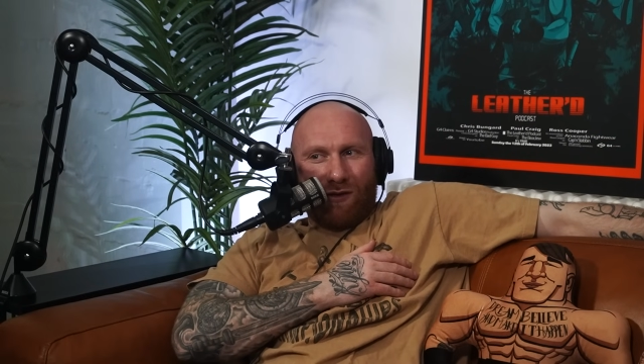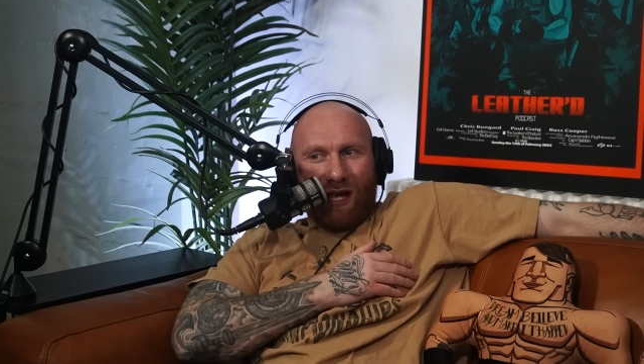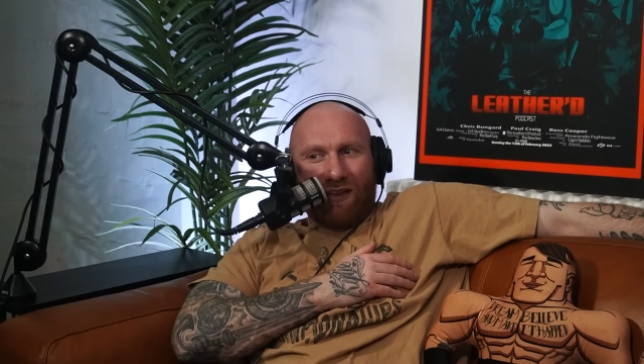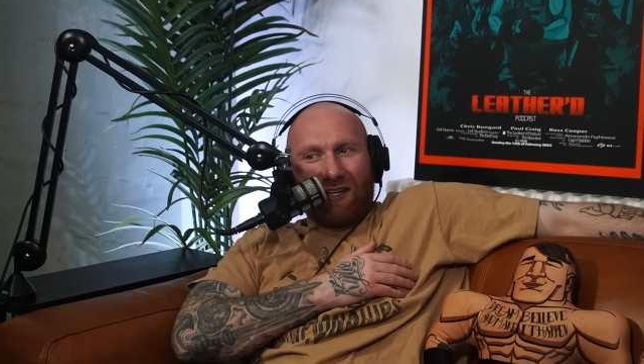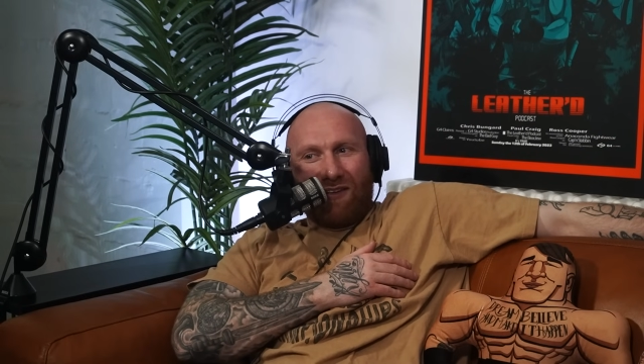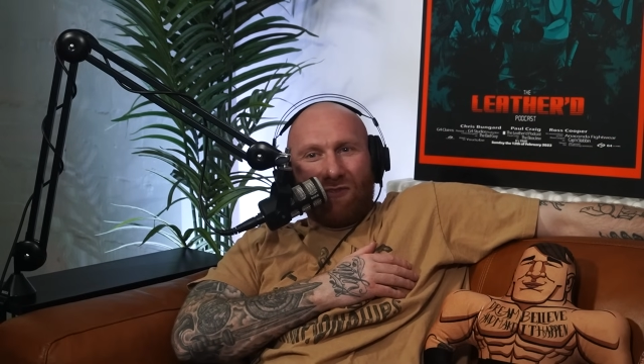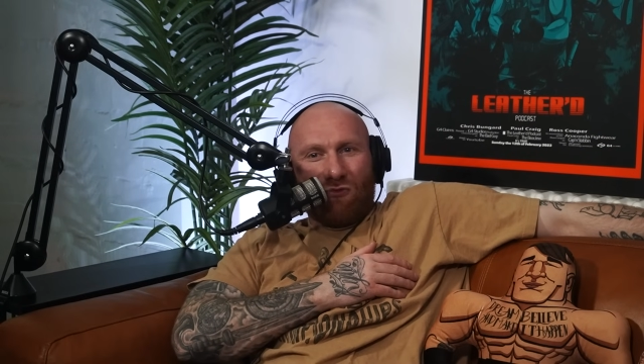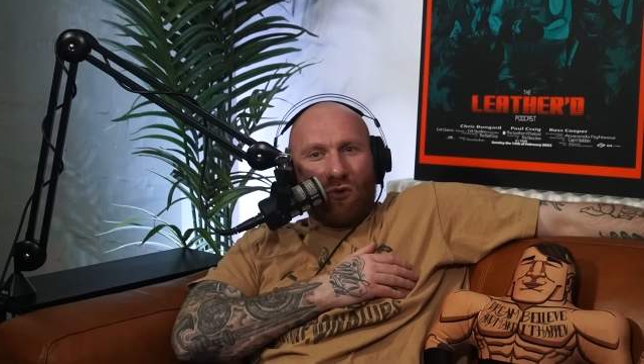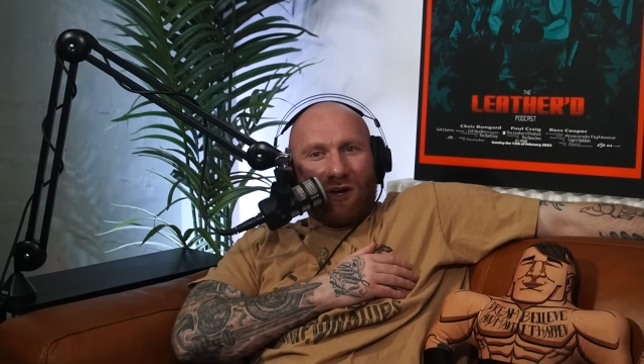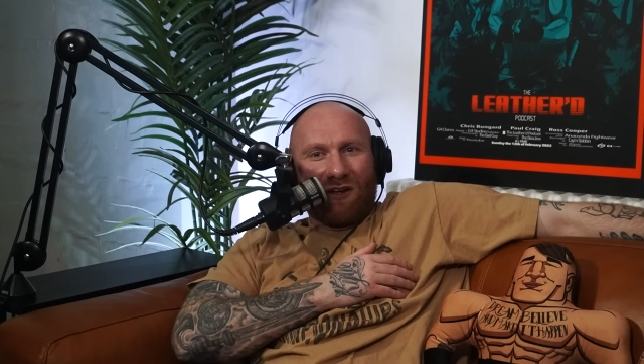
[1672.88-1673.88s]
like even
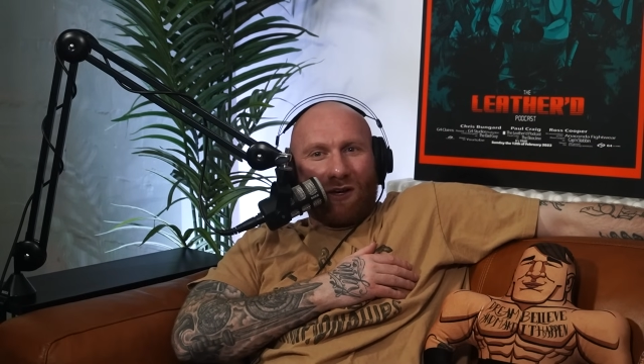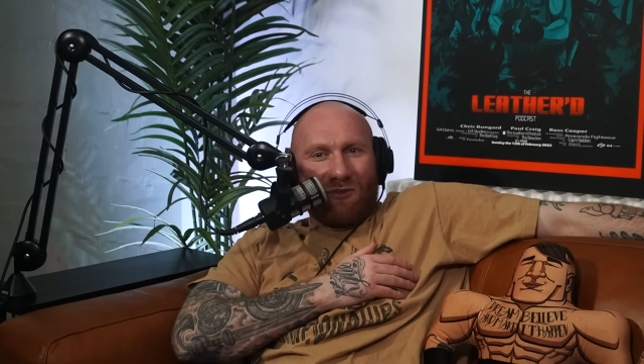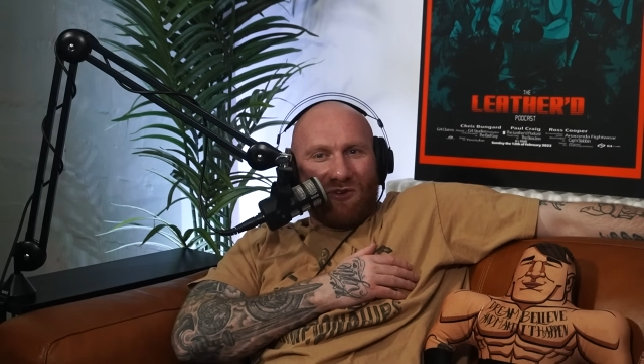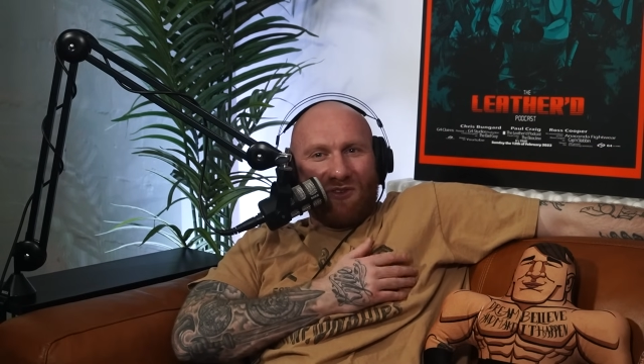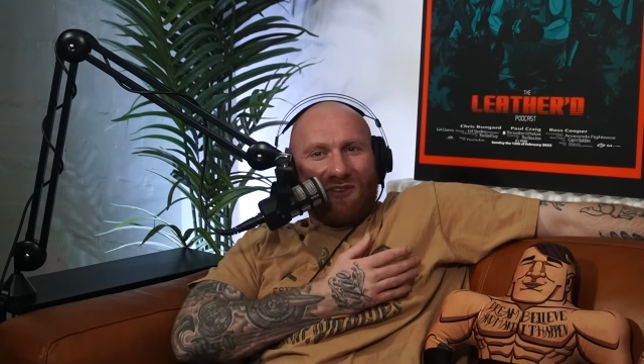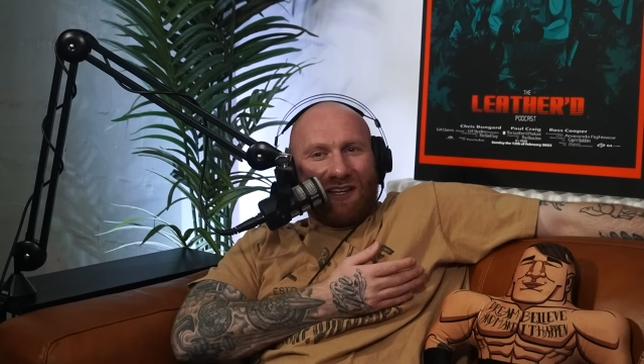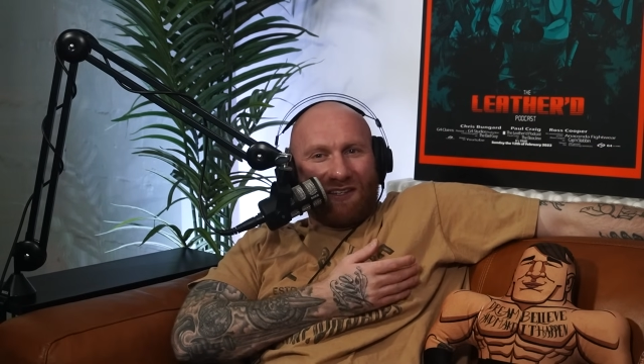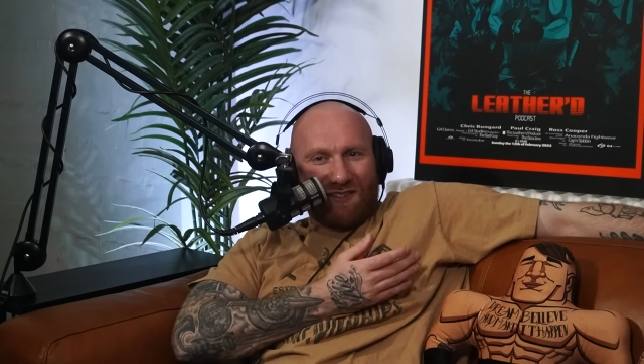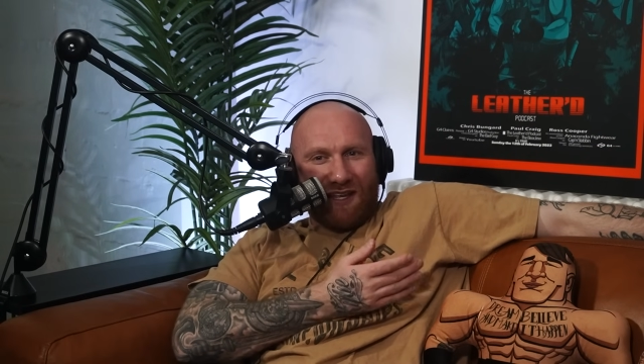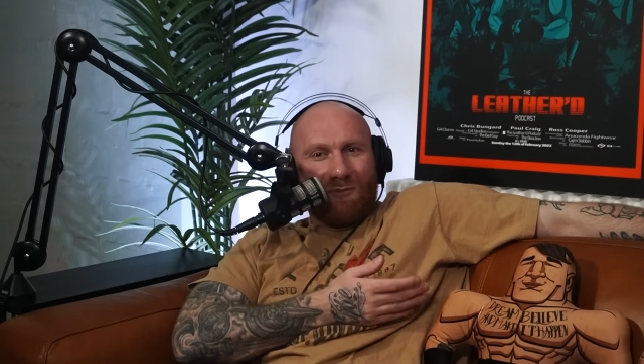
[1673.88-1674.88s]
Rogan coming out and
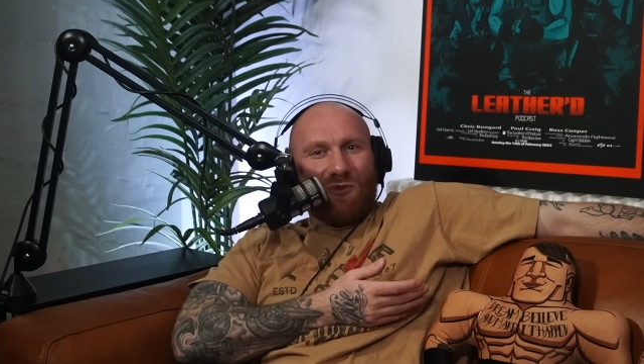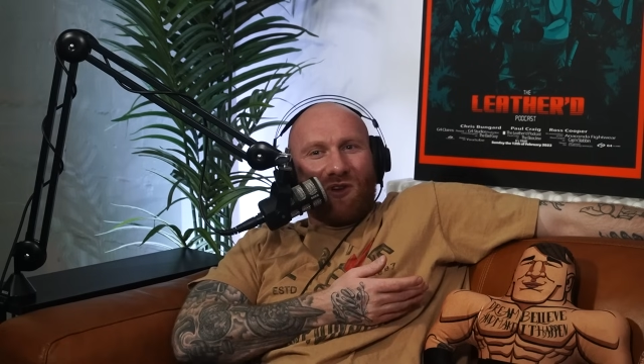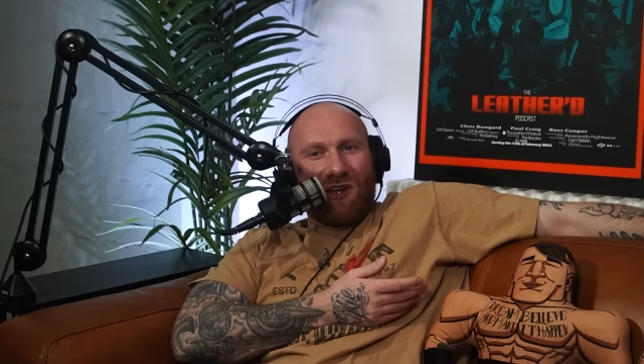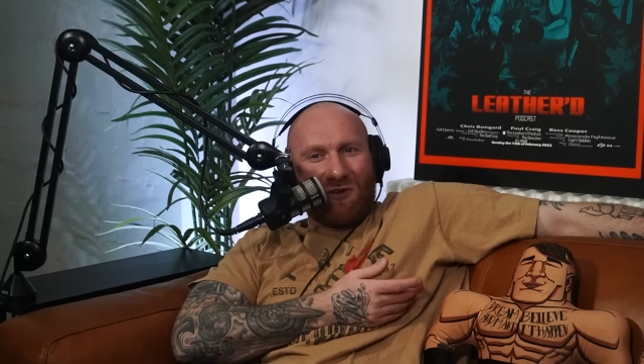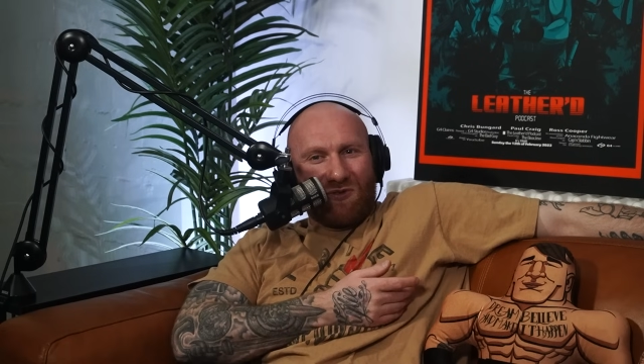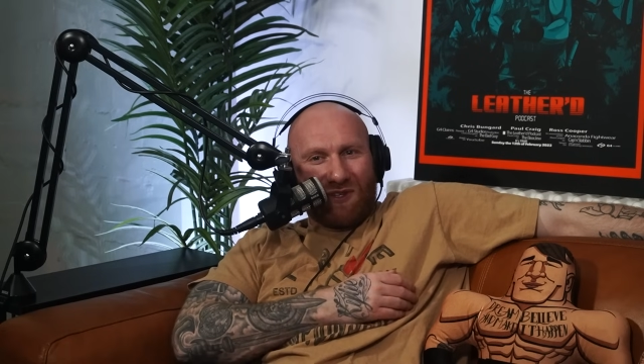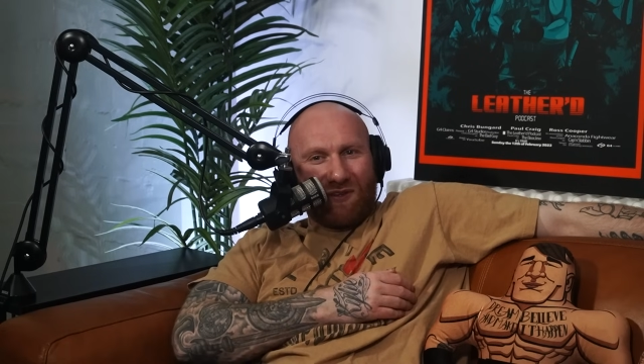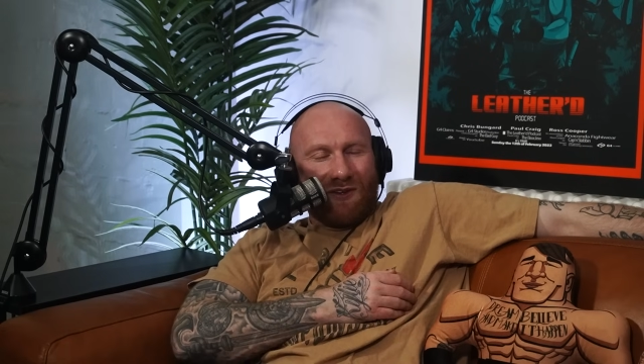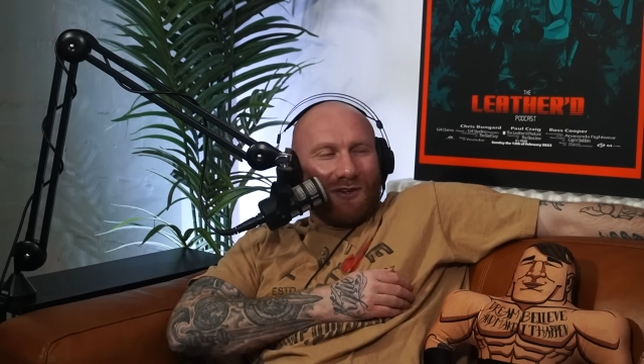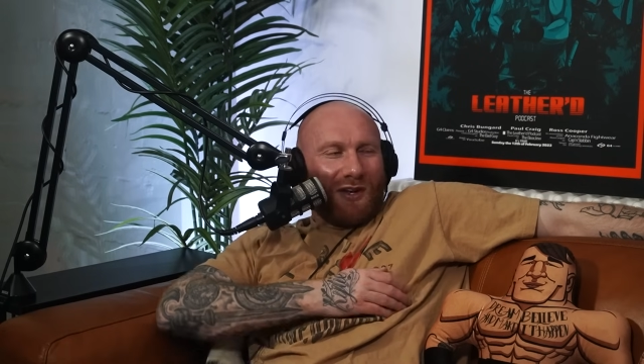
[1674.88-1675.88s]
doing ceremonials, and